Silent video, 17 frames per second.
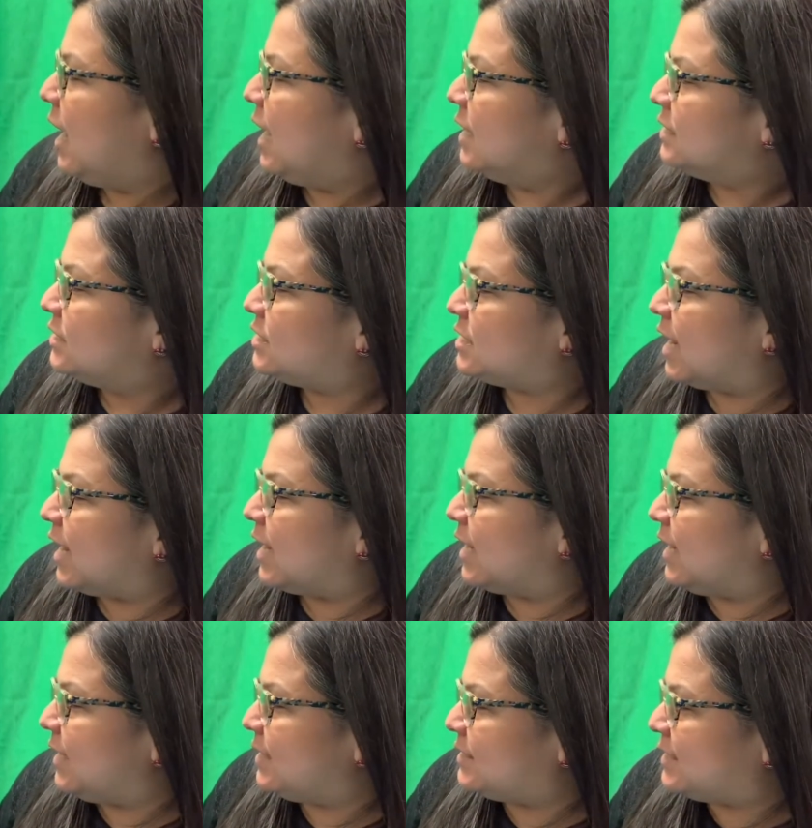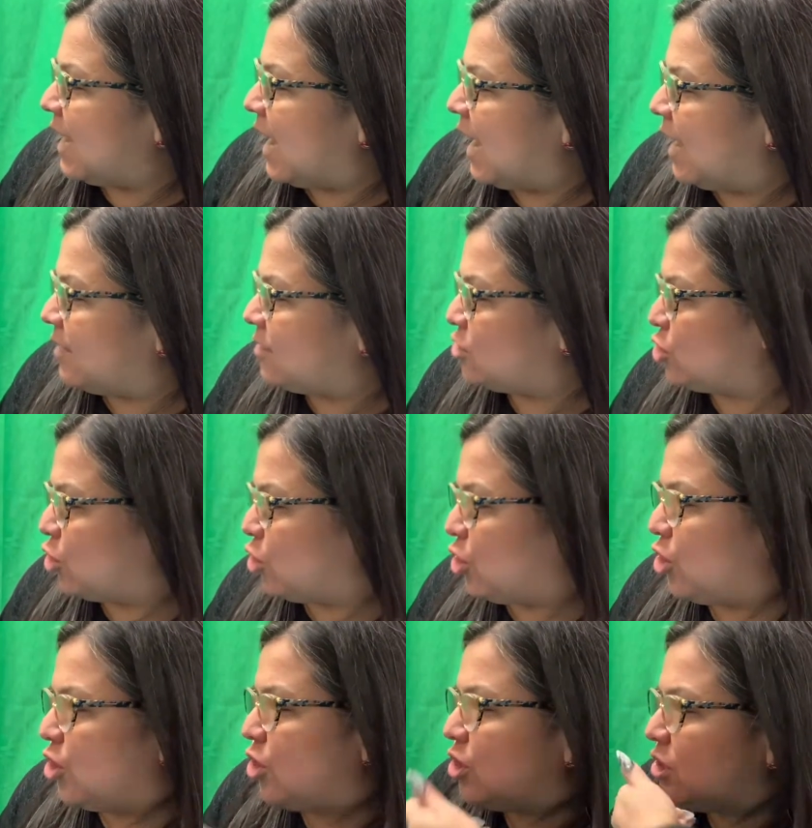Gently, Dad
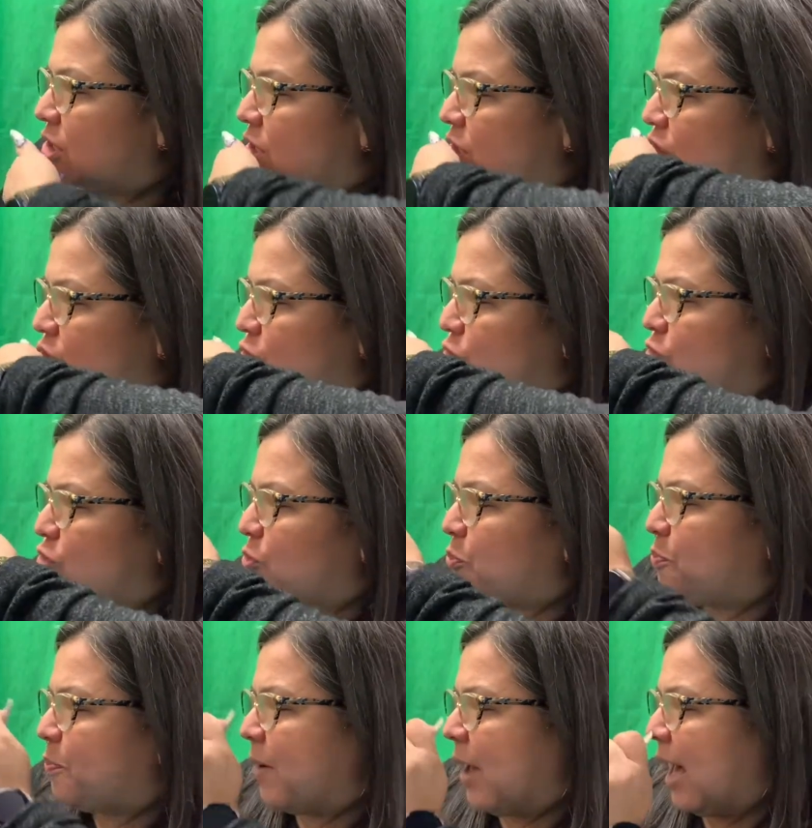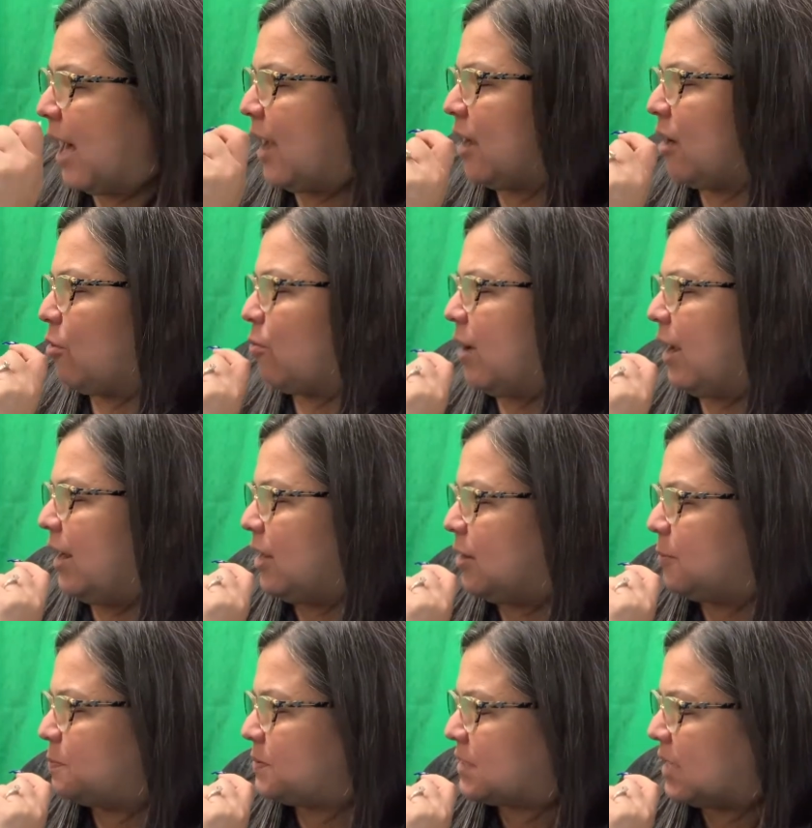turned the tooth back, right
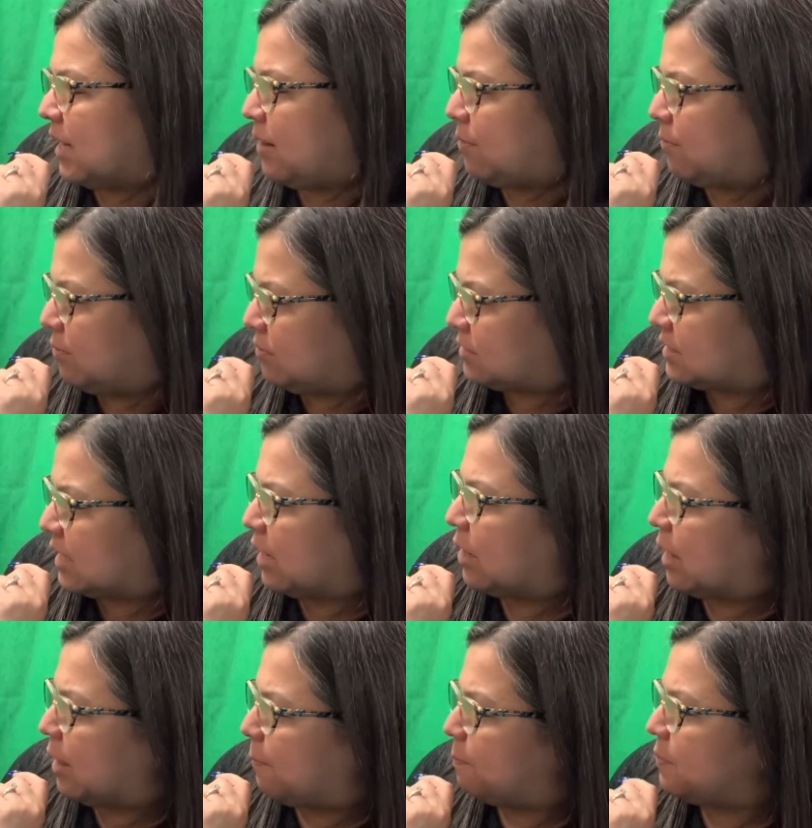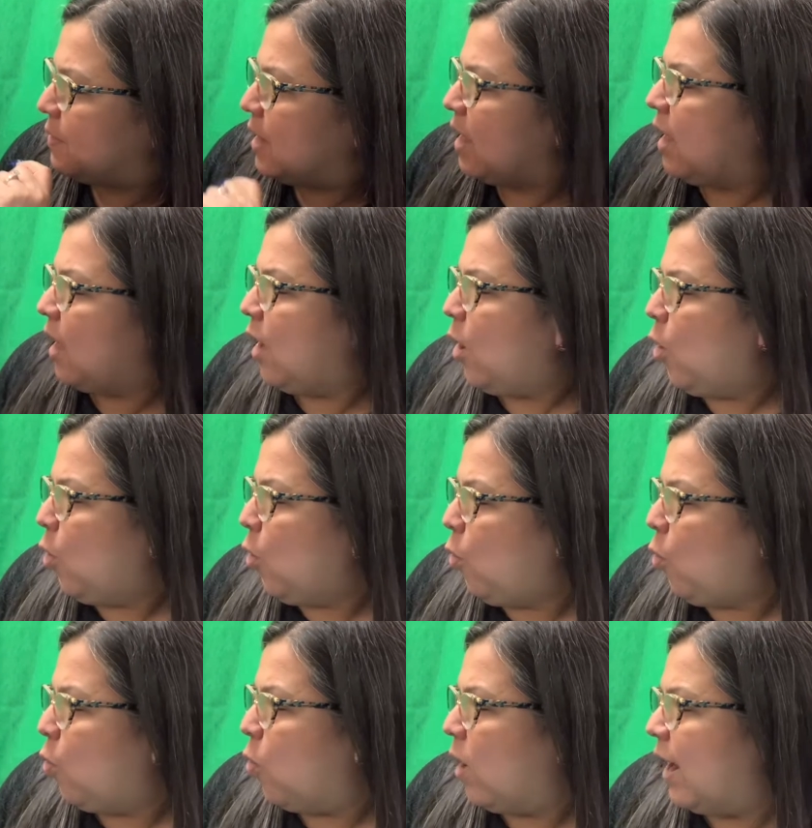upside side up.
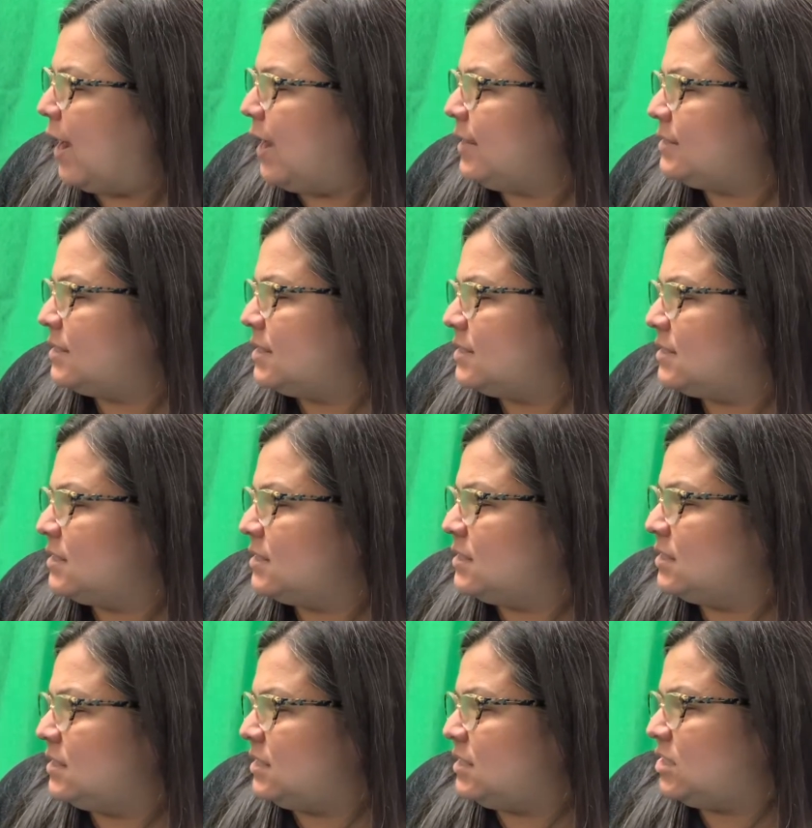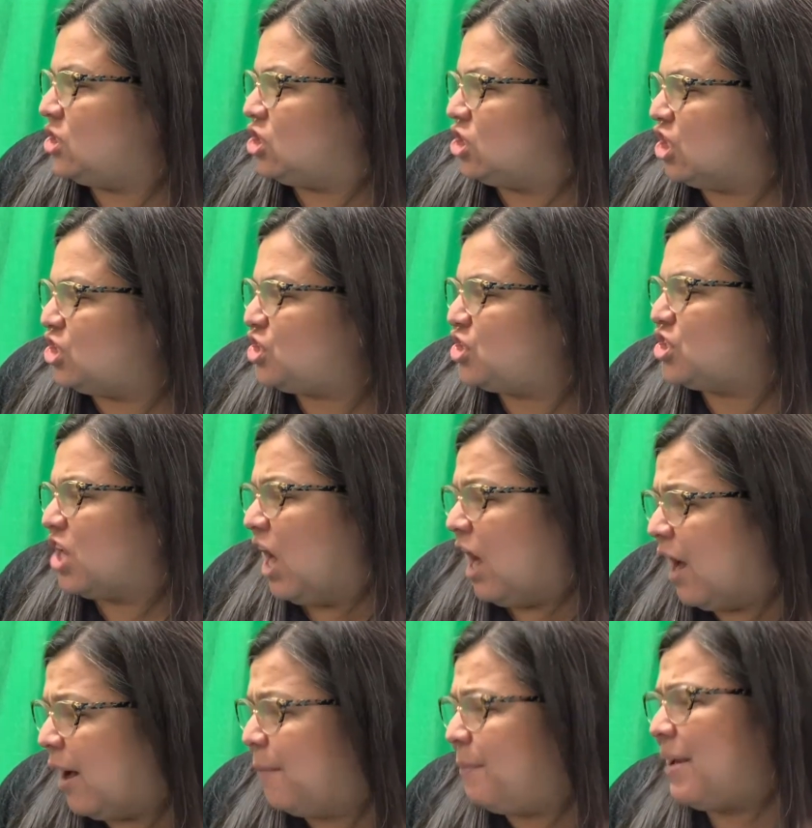Why doesn't it just
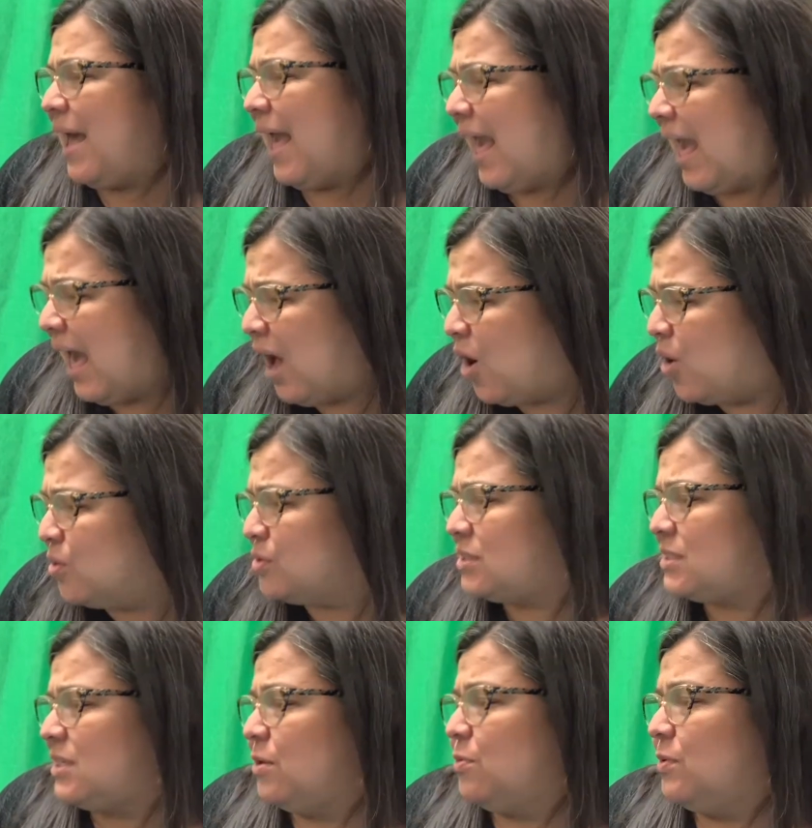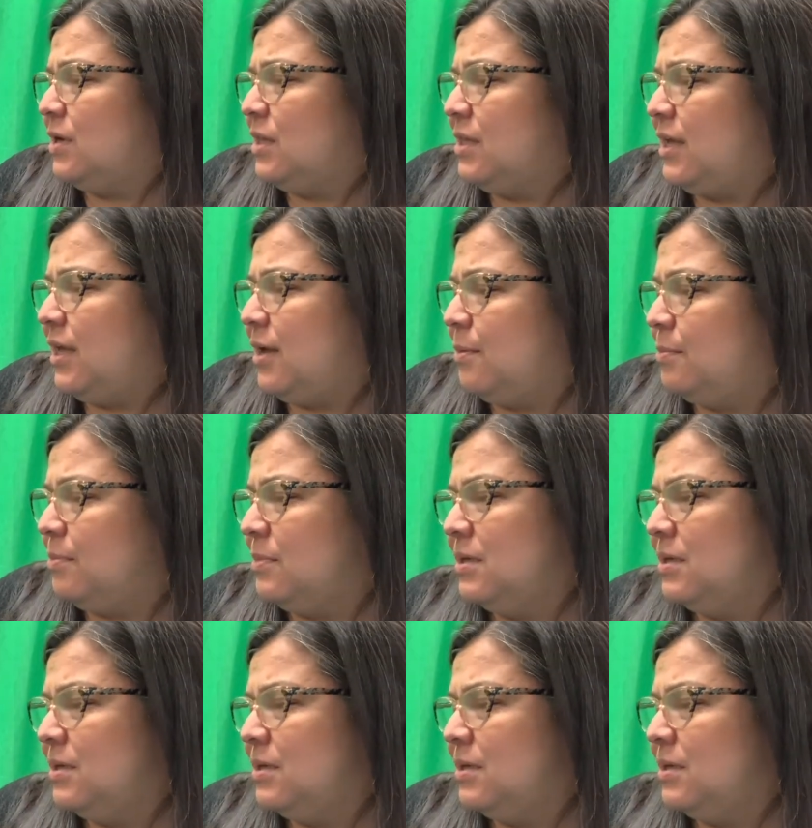come out? said William.